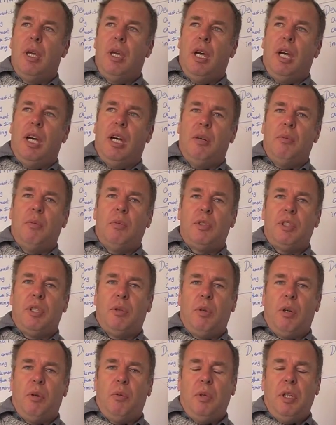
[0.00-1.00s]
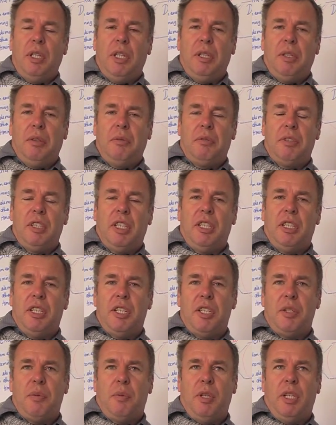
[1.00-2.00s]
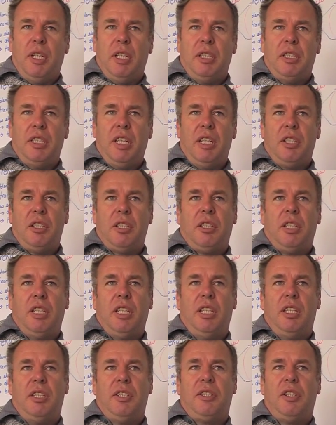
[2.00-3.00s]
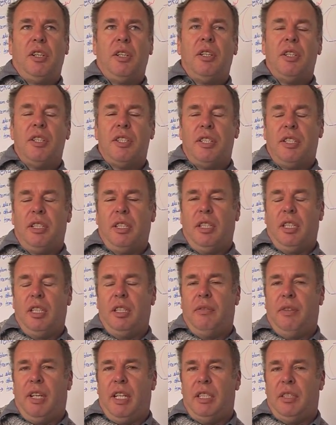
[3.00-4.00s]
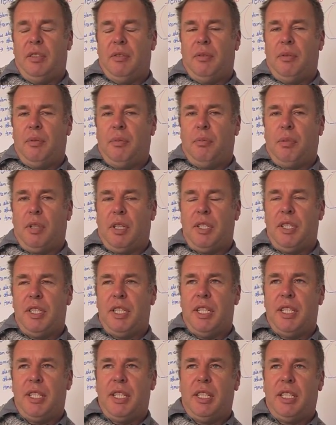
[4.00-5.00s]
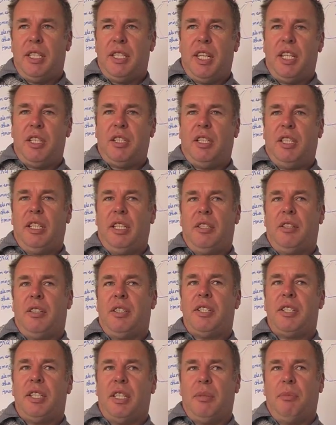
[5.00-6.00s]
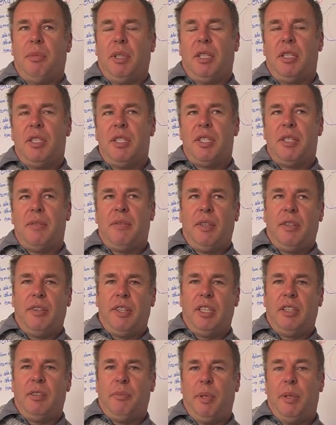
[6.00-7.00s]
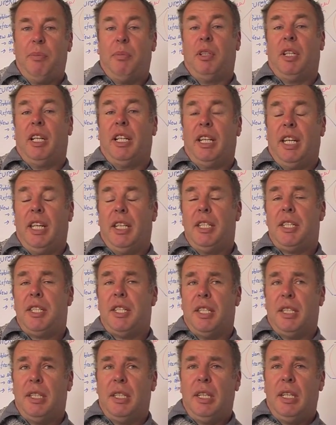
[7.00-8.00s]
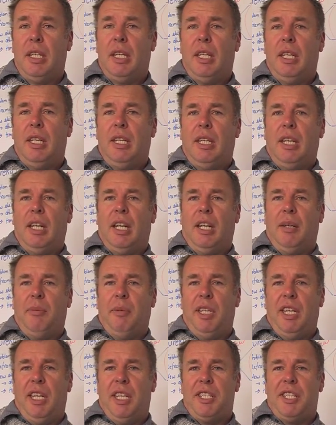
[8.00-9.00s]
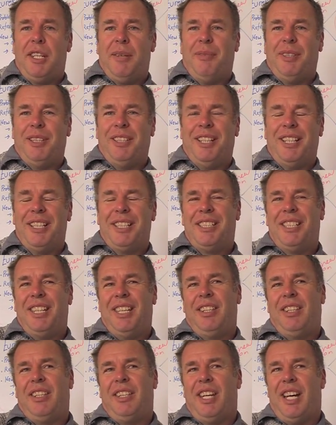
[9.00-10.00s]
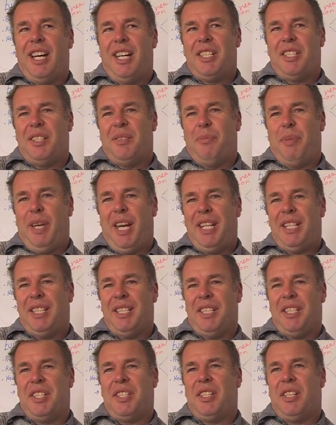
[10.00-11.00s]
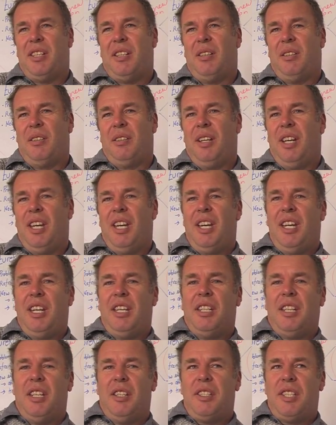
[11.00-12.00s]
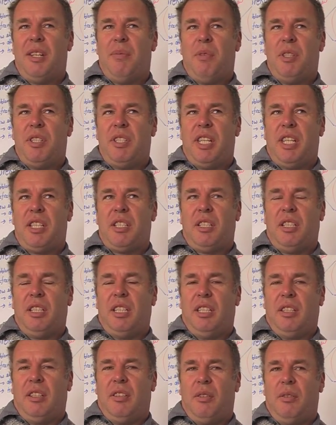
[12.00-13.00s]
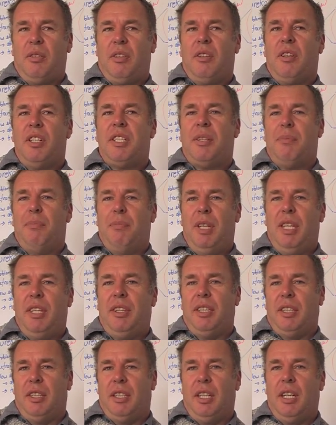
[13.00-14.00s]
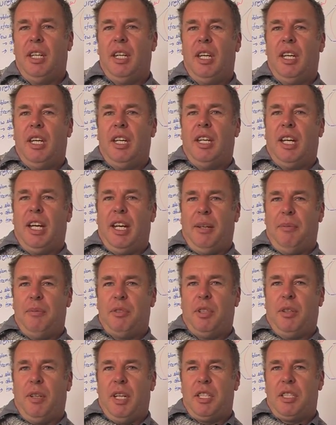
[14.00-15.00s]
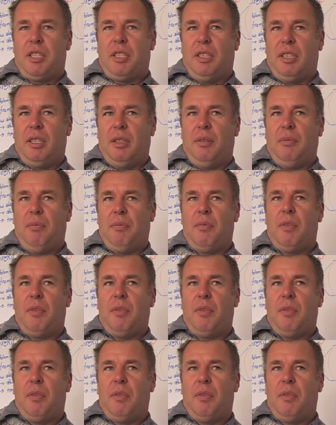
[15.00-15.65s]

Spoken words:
So what we did is we teach the students an innovative process, and it's actually interesting because if you think of people like Edison, he had something like 10,000 patents. So, someone's actually, there is a method to actually